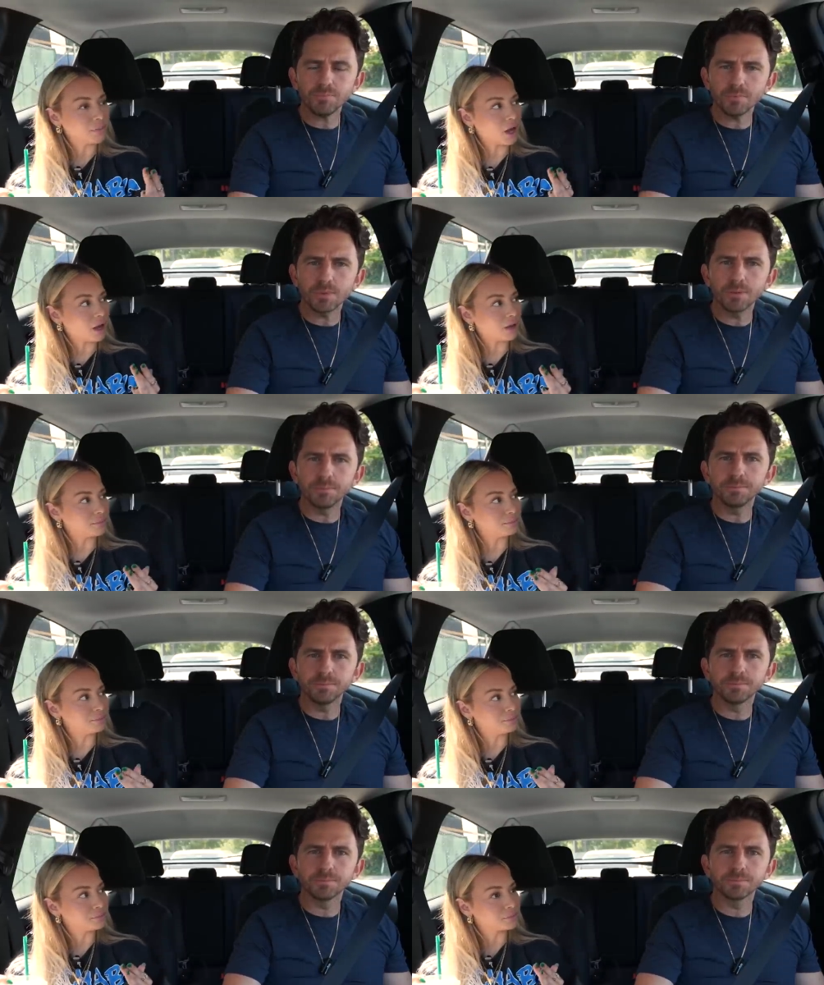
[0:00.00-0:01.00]

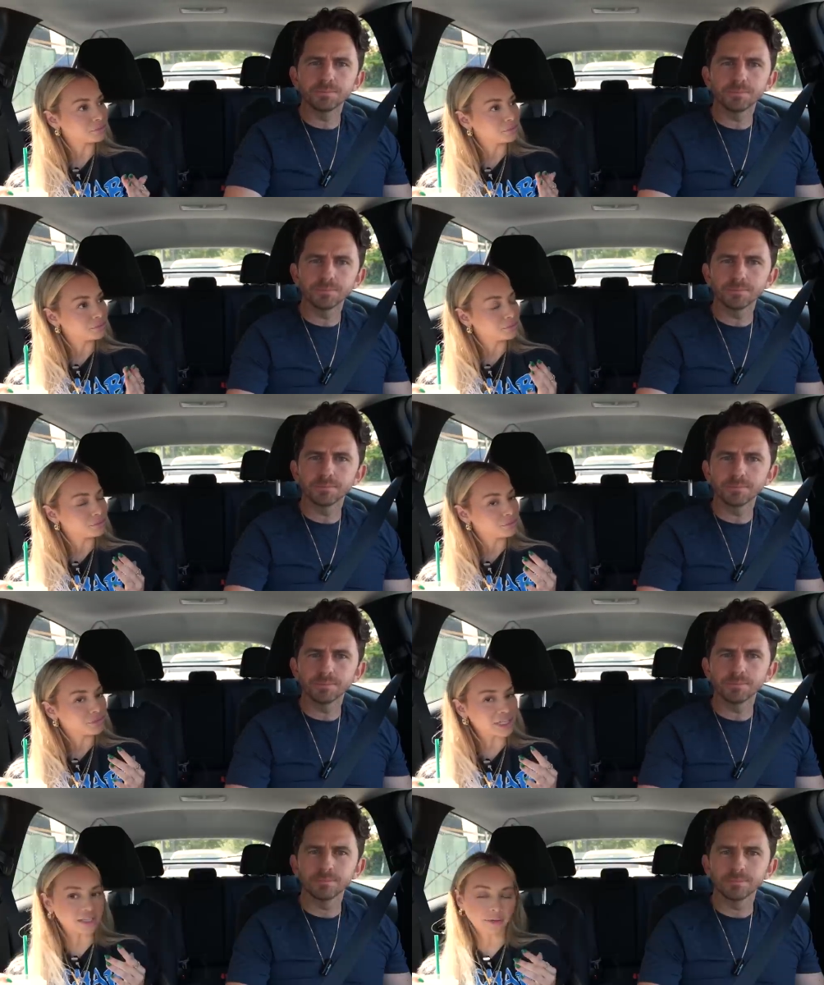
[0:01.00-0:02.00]
Speaker 1: um,
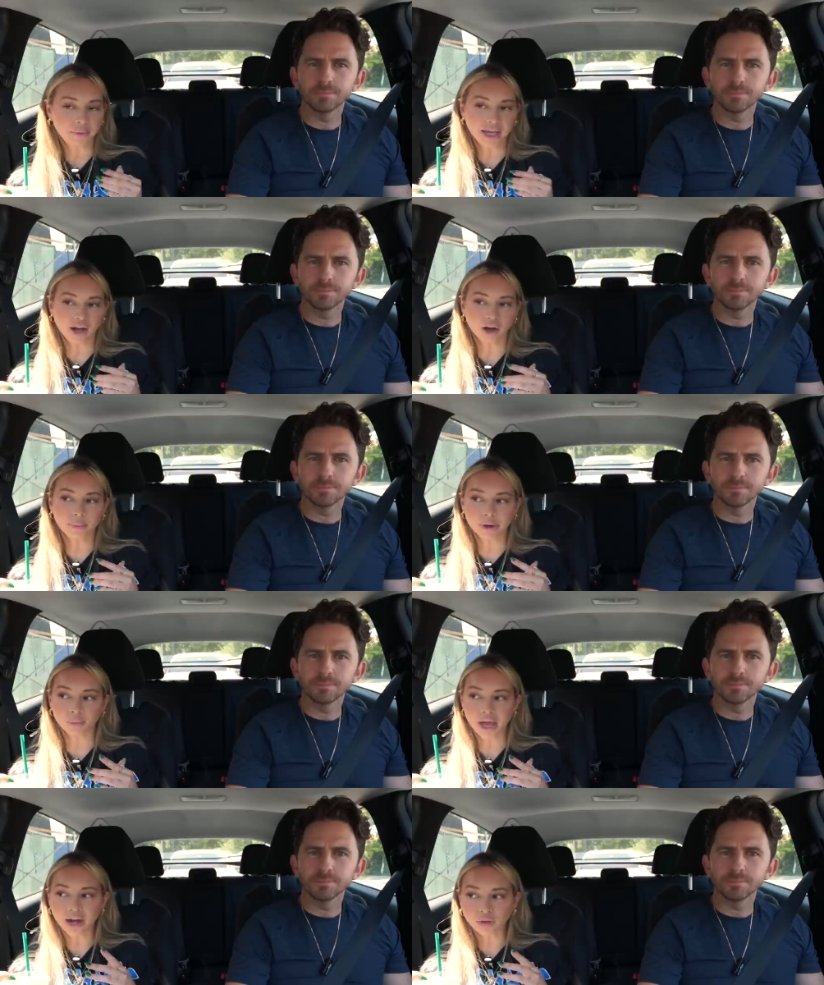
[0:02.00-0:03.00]
that didn't make air, but
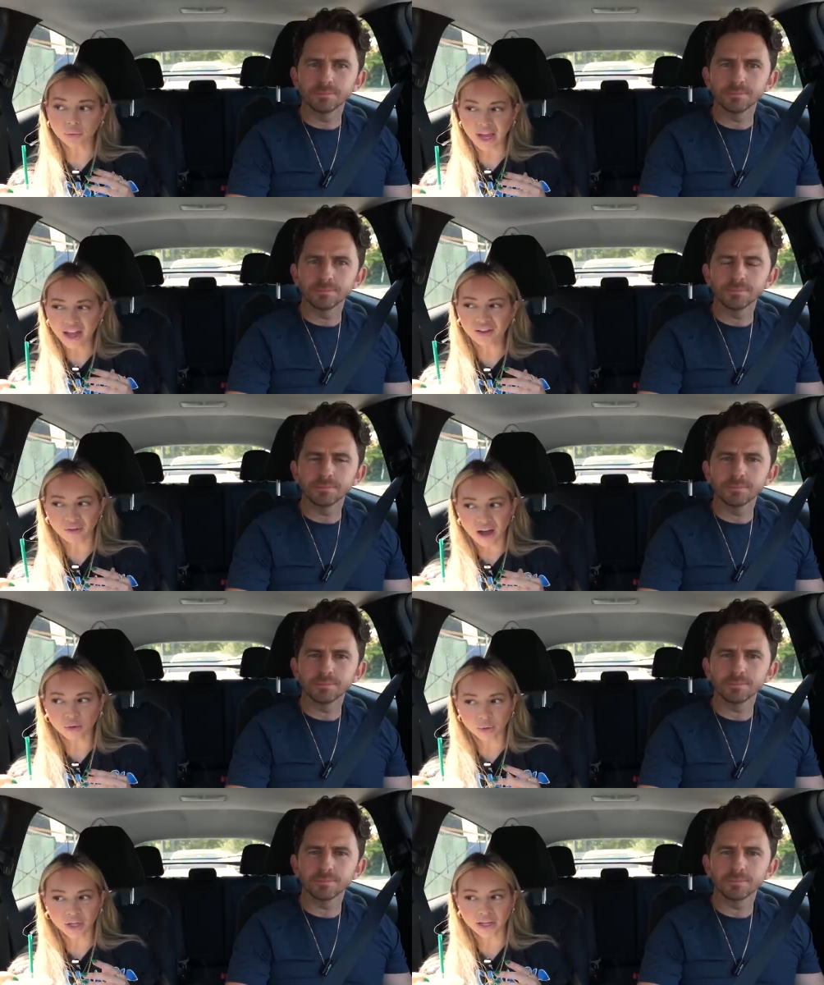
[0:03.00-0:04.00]
we had a, we had a lot
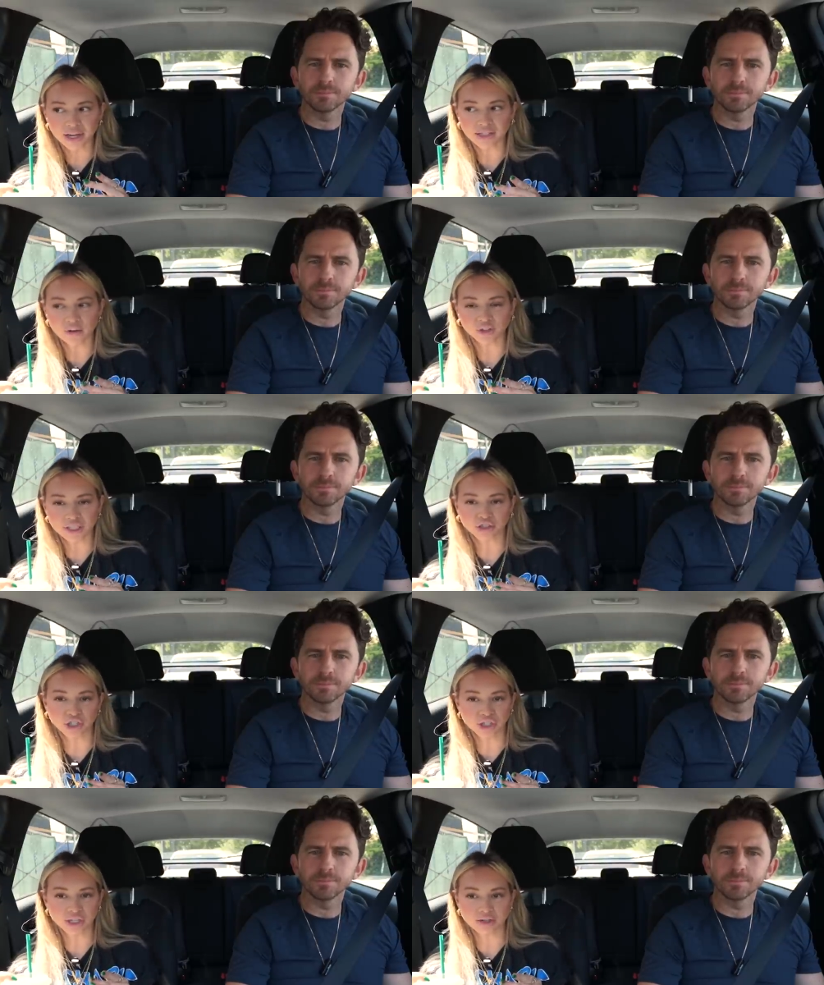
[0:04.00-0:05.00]
of really nice conversations,